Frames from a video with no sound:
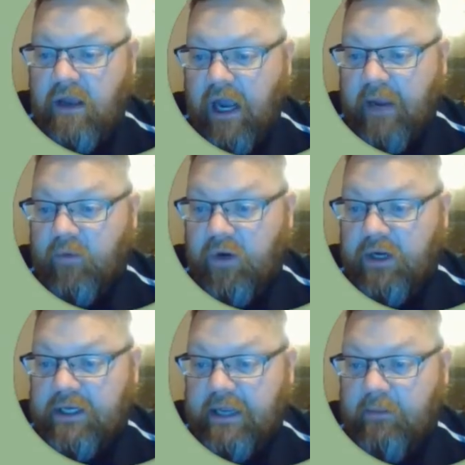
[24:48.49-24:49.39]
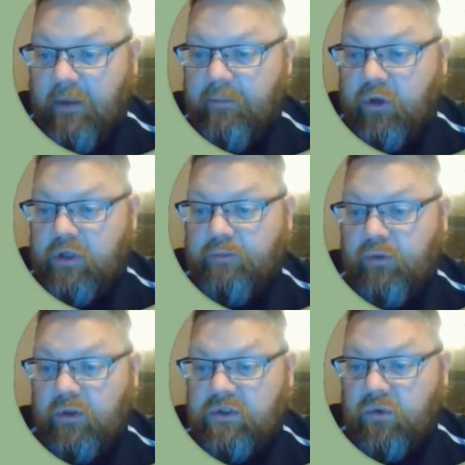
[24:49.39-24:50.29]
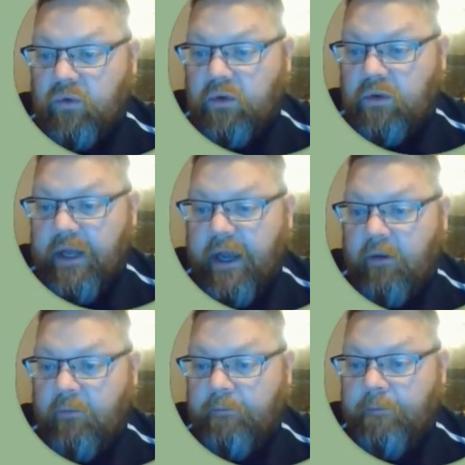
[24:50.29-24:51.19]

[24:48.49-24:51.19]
I'm going to take my push-pull tool now,